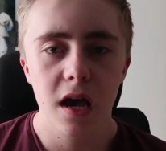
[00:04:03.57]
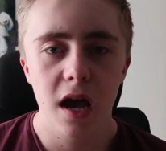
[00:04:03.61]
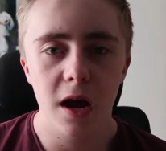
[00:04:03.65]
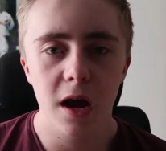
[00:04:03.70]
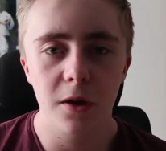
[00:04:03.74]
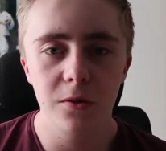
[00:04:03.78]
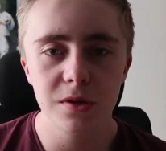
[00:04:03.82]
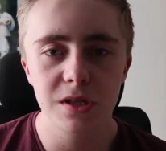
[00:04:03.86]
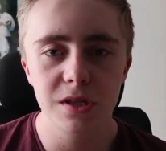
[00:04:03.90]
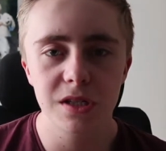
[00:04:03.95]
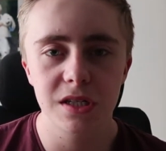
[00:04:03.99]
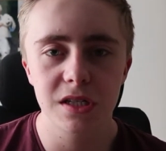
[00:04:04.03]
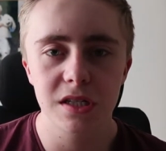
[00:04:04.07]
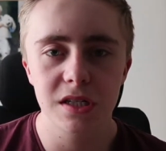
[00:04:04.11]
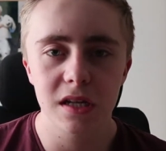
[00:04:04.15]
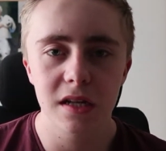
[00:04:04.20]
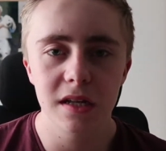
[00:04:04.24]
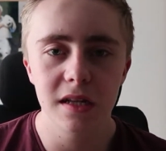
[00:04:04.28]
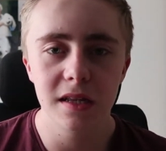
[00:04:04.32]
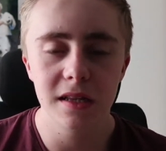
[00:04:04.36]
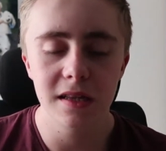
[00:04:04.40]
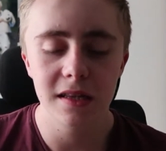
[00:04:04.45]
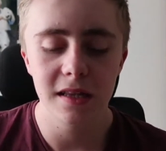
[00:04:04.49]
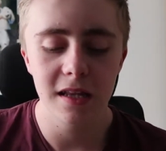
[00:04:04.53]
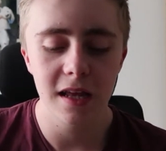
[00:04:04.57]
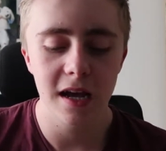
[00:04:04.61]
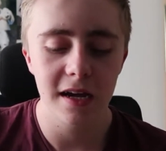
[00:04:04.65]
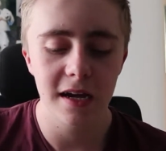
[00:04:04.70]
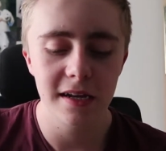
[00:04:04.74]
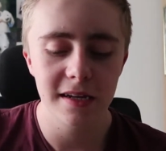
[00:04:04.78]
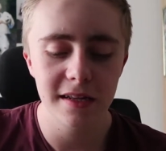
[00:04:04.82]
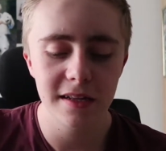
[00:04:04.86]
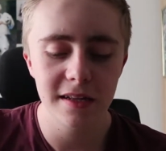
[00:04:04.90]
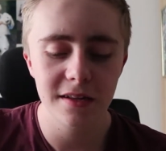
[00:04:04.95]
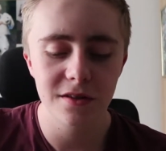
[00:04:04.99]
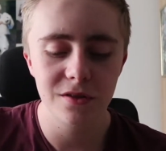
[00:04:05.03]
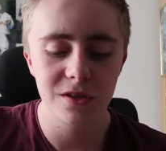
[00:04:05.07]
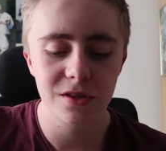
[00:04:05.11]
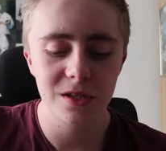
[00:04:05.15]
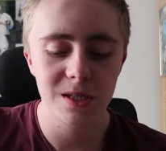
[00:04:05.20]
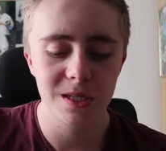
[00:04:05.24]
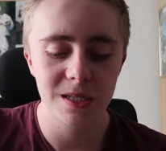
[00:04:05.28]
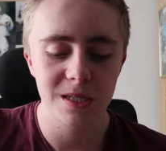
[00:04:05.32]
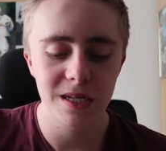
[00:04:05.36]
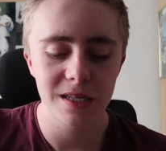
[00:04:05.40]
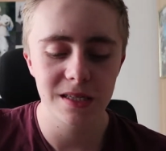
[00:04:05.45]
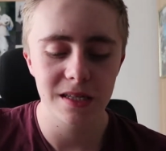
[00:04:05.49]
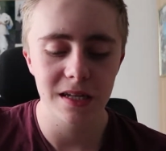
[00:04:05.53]
I needed to
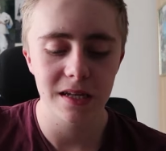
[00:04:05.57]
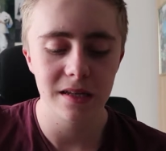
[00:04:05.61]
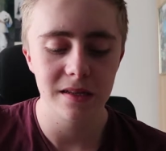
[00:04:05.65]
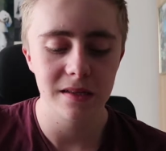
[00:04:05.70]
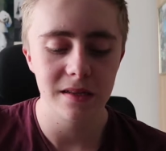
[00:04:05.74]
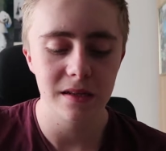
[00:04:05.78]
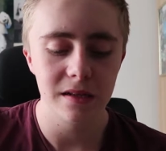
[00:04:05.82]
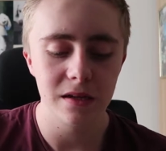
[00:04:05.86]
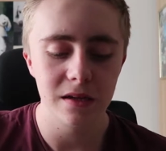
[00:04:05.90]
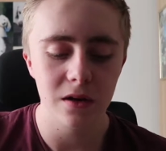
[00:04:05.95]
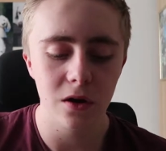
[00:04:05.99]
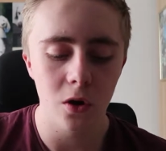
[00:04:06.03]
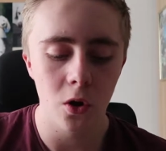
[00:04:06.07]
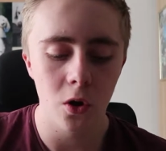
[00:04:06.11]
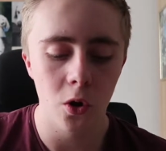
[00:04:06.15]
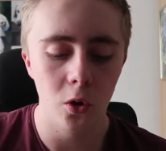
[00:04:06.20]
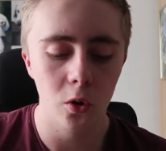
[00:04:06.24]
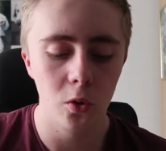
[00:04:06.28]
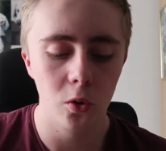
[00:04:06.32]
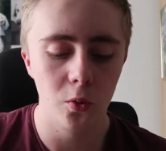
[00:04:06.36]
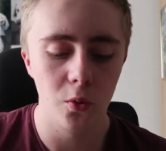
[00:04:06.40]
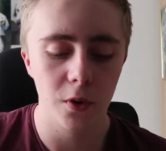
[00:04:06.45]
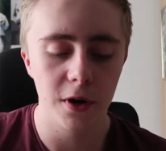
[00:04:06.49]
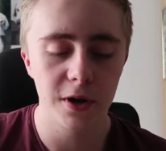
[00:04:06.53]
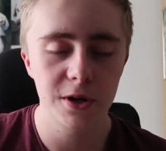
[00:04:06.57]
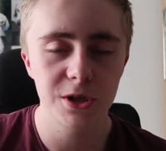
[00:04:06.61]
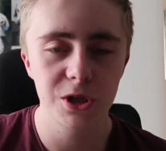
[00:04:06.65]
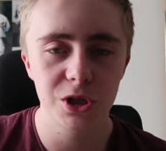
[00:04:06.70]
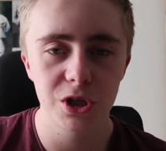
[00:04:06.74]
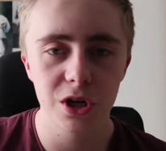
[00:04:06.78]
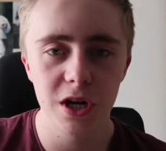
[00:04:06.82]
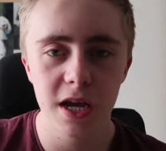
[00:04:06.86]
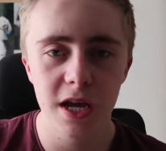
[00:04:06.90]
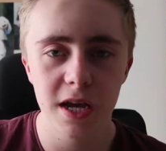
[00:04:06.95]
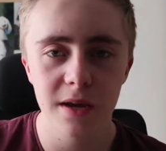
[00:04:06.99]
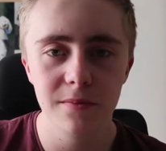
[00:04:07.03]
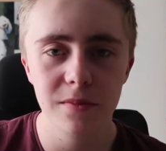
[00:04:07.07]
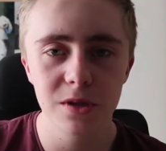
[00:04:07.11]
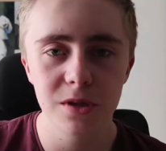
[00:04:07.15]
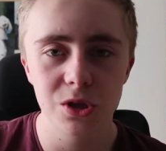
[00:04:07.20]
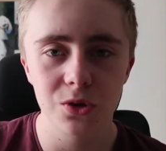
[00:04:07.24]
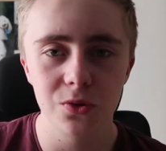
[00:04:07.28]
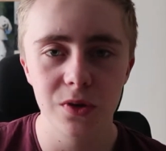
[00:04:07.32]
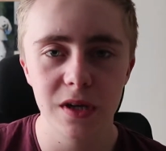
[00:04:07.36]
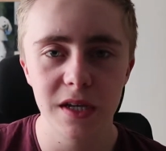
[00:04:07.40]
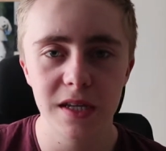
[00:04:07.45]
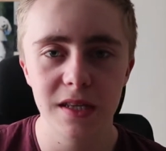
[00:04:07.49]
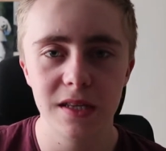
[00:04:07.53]
sit and hold watch on him,
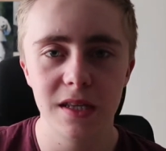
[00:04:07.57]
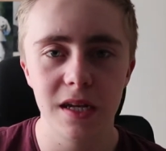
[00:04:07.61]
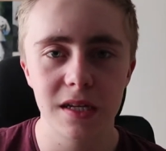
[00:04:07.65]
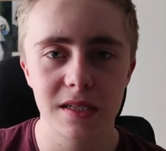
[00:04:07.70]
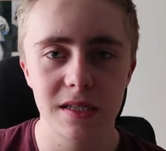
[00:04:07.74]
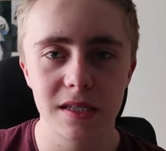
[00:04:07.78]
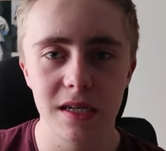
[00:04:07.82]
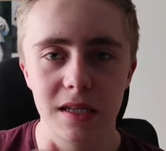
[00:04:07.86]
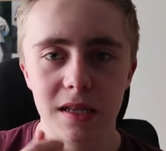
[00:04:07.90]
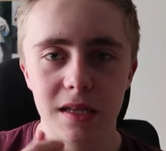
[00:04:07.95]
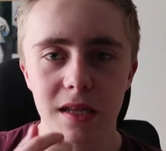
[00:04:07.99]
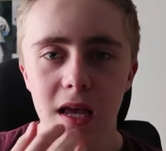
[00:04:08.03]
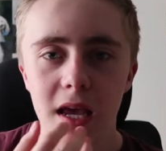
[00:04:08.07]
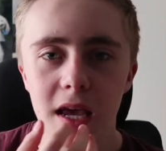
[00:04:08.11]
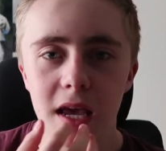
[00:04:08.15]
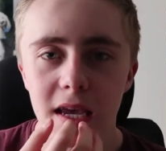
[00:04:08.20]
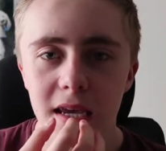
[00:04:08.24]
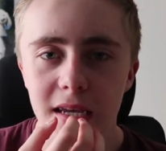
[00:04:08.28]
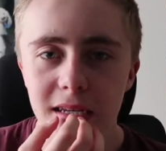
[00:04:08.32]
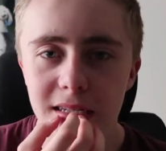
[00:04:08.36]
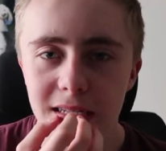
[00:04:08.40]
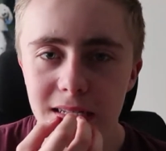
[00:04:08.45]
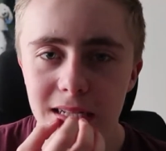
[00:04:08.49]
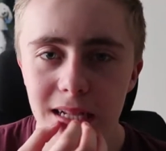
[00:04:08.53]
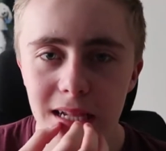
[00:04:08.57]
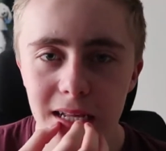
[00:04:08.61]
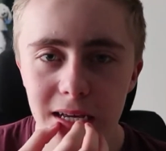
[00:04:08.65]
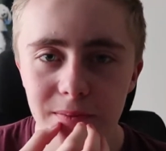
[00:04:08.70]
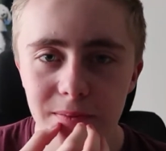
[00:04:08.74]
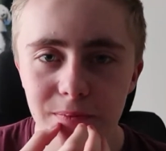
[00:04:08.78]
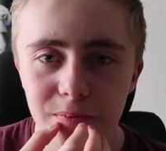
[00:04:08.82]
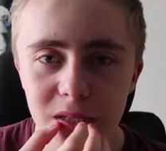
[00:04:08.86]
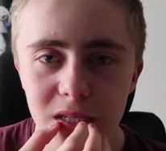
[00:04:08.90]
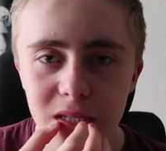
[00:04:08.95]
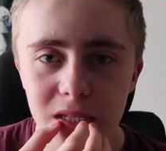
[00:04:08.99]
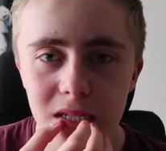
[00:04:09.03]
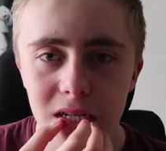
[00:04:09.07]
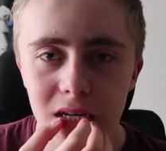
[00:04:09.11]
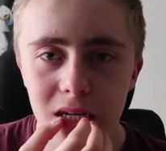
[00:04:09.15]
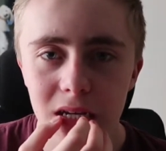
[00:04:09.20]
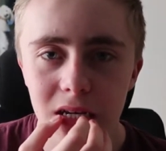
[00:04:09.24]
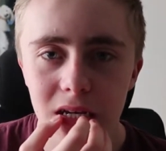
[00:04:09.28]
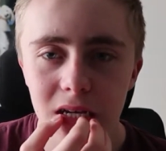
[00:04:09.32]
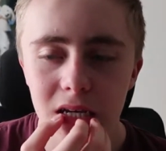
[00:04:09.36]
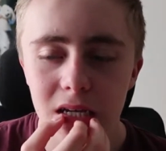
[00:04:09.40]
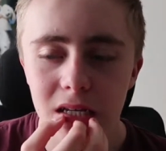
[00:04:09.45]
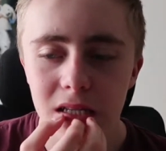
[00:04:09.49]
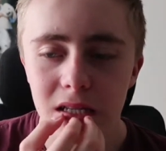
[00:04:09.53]
so his lips
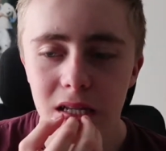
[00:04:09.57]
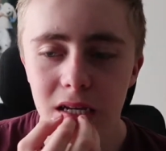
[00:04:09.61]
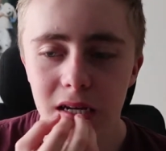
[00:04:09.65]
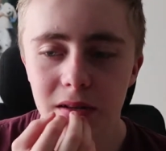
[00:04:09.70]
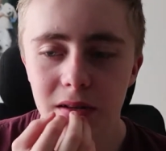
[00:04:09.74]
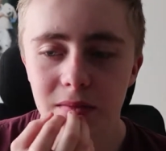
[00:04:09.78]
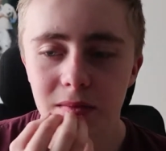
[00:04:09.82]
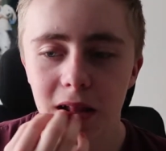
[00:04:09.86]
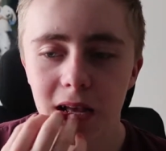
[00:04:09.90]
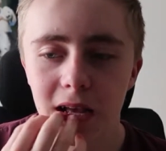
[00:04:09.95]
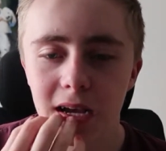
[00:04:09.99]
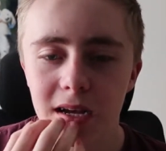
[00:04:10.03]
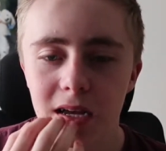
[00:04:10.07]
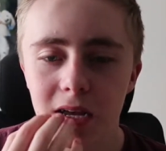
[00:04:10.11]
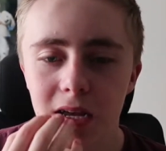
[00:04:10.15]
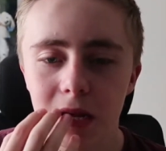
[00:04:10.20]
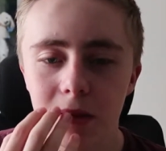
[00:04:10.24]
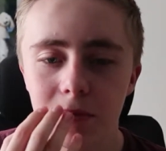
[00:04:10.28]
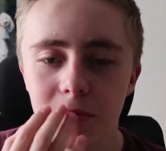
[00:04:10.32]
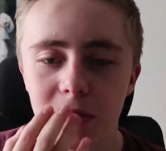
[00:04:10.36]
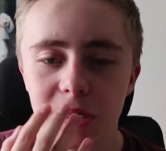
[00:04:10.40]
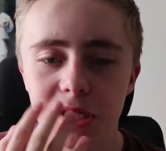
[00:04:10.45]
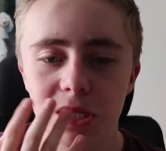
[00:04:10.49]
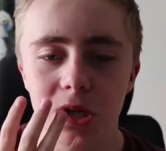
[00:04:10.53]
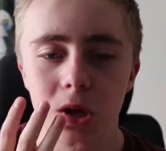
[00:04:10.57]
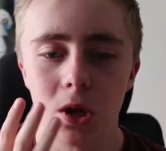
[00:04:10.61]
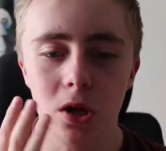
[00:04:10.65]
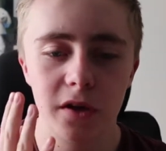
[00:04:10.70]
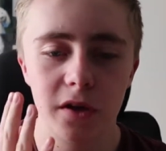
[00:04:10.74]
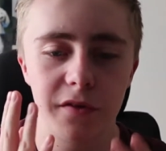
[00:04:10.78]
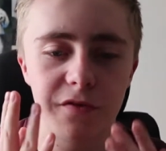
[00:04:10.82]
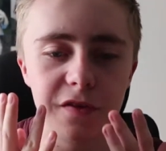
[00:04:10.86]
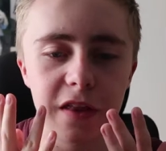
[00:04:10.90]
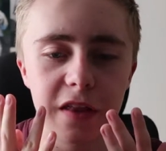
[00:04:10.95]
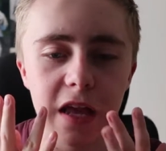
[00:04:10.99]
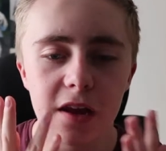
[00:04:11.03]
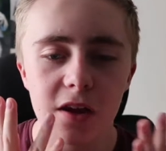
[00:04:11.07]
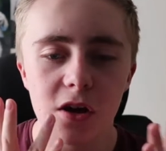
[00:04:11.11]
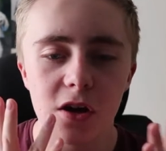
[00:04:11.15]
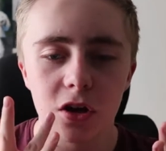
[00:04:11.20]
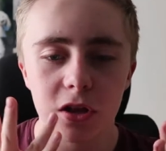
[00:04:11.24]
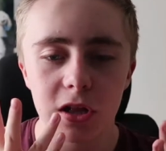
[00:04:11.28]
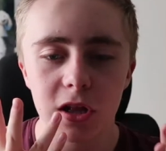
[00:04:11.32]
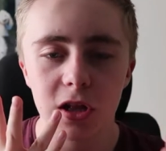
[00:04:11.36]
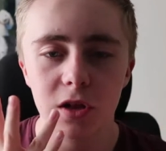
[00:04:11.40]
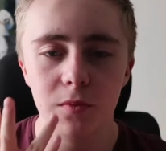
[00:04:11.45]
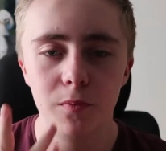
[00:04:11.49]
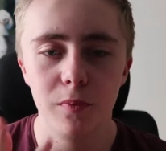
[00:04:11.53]
didn't like miscolor. If they
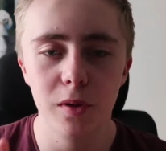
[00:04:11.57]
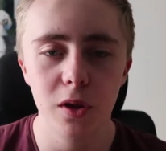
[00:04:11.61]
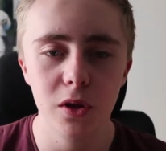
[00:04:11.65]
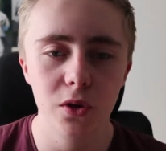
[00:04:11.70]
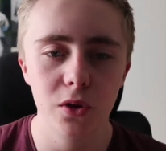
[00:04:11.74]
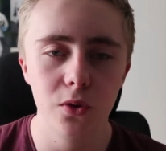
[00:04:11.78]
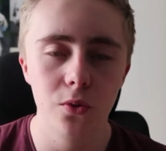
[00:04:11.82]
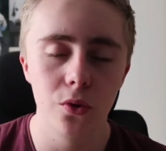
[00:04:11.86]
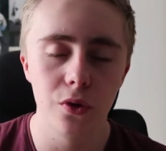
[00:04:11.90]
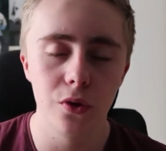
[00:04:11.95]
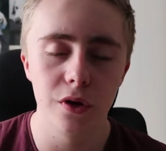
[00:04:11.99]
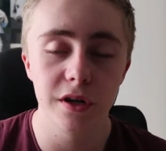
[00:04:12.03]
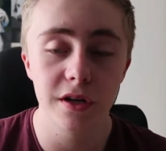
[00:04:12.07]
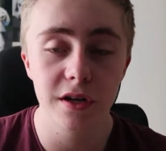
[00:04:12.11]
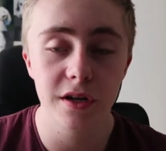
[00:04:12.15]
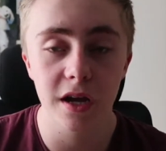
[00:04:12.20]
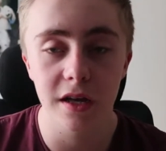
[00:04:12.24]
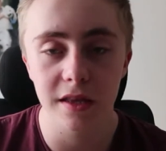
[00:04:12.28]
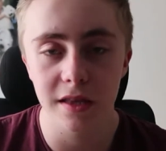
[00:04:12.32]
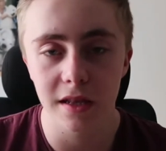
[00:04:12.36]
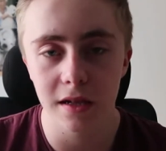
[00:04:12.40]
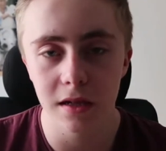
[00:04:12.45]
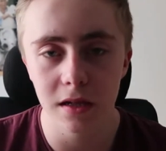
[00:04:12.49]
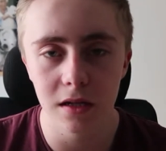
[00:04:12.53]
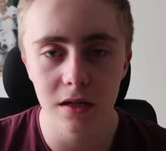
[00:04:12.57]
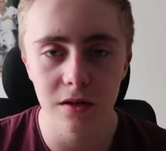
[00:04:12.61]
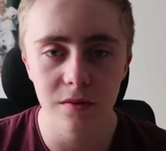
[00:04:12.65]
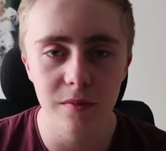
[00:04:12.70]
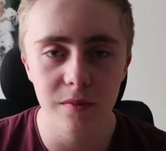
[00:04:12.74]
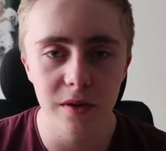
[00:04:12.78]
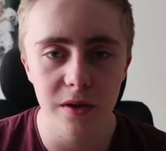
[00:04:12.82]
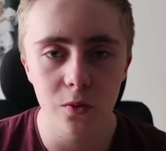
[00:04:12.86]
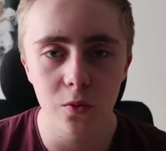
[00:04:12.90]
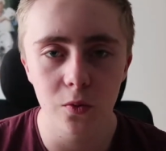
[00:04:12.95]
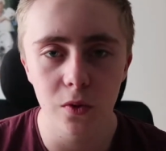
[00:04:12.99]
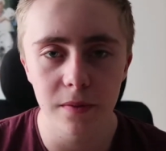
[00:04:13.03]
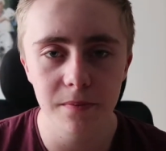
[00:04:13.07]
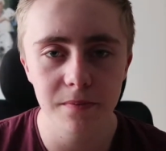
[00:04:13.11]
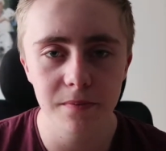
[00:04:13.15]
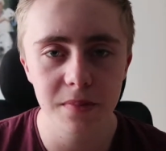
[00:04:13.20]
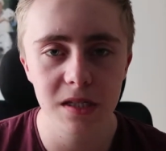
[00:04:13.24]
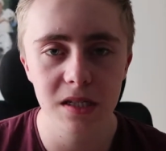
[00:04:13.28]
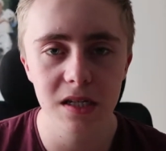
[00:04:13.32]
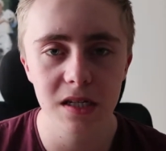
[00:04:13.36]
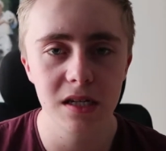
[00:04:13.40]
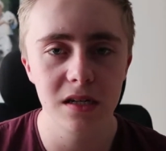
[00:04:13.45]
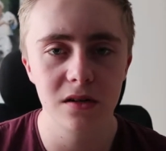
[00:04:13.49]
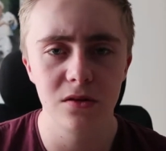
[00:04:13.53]
got blue or he got a little bit
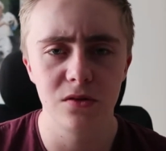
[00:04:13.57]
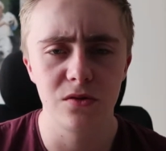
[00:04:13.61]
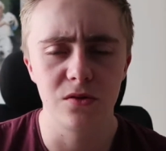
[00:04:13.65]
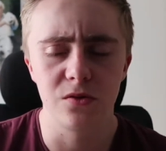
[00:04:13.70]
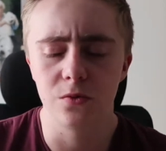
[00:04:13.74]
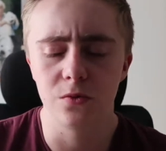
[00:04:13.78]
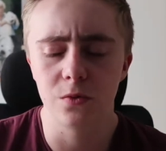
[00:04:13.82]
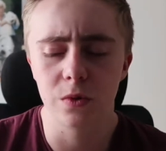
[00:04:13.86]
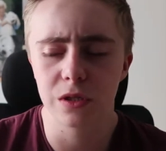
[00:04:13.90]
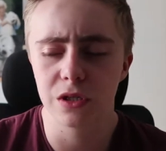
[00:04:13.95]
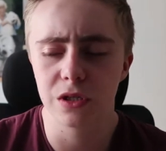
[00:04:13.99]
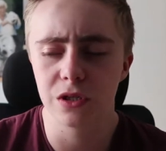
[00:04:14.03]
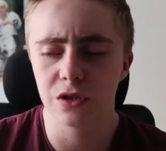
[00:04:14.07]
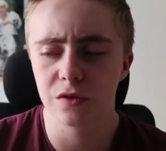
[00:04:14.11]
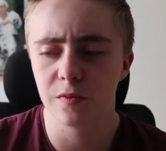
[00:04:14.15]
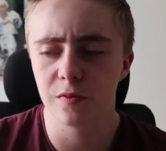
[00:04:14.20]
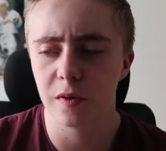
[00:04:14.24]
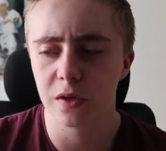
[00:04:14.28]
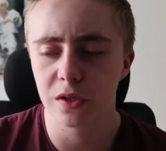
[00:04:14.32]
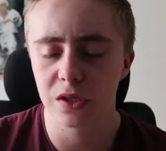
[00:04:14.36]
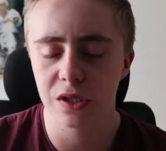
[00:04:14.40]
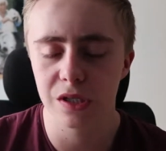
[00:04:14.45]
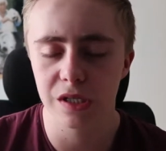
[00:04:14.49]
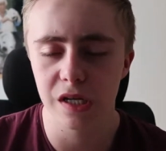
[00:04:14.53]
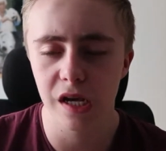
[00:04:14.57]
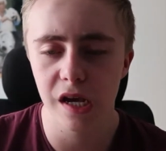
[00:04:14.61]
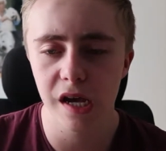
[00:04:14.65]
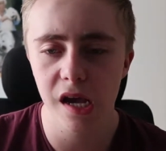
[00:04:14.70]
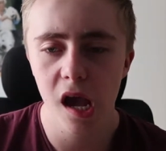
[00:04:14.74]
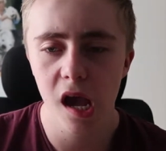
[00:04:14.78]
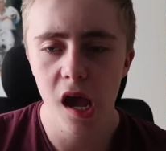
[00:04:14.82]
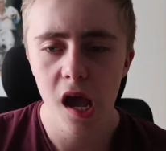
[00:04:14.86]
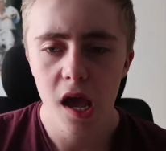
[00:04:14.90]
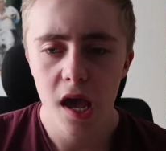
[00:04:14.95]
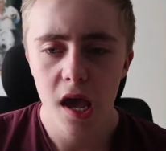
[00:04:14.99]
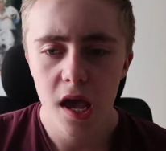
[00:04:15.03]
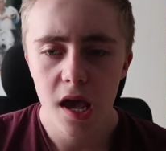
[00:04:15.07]
whimsy or what you're supposed to say,